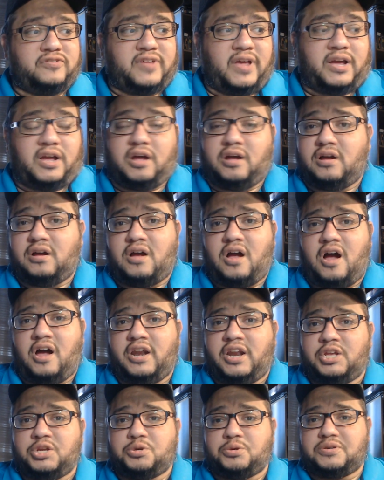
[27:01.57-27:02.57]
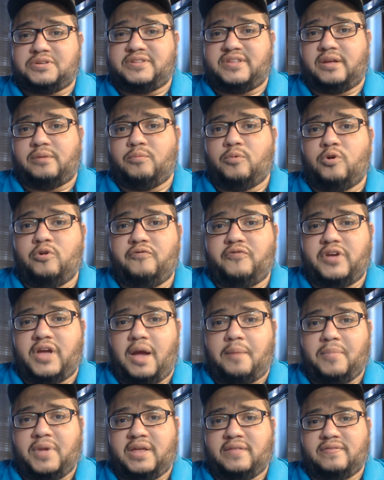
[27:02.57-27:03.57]
looks like an interesting
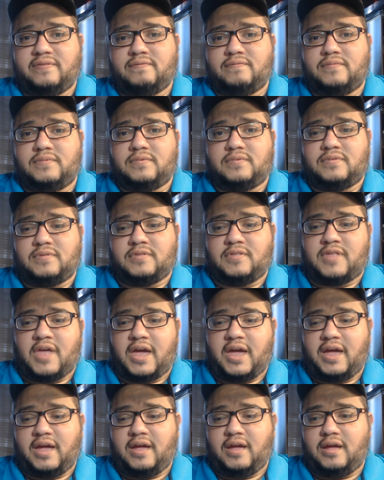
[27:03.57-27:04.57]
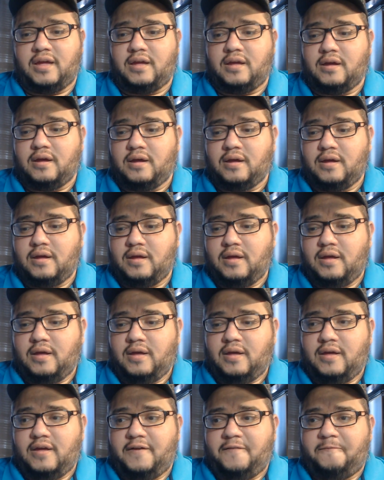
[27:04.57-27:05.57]
movie. I mean, they
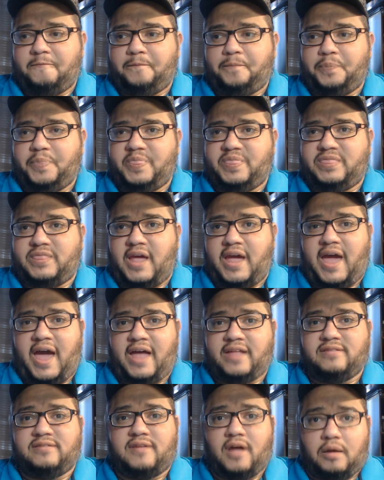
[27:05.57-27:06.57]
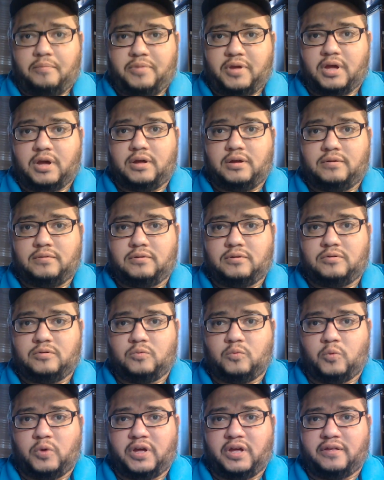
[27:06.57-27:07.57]
had W
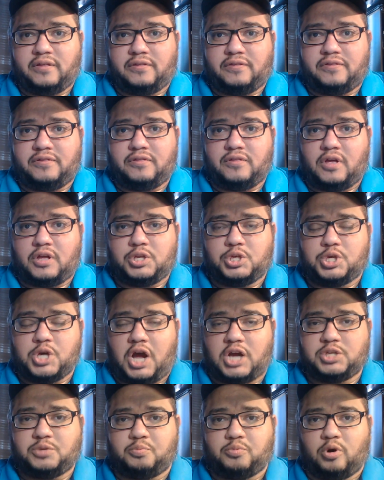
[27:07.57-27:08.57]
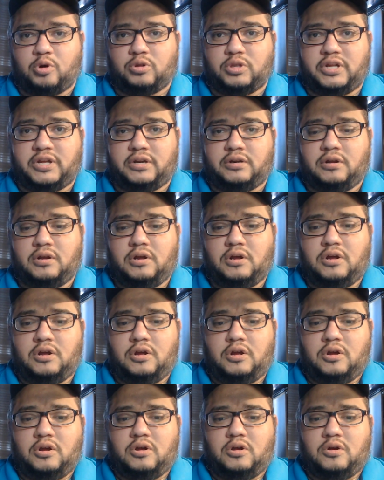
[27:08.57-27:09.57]
with Josh Brolin,
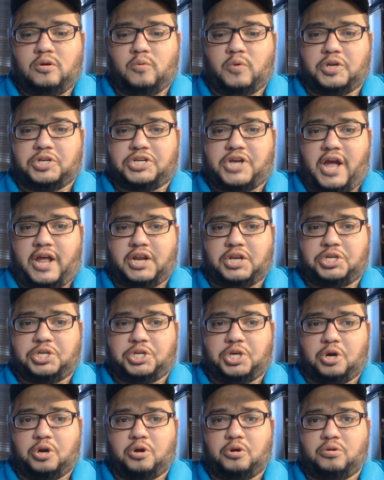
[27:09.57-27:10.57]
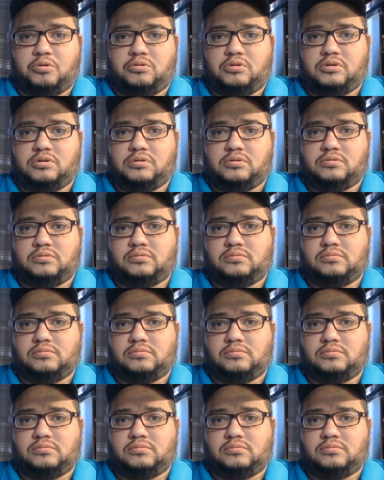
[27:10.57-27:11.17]
which kind of showed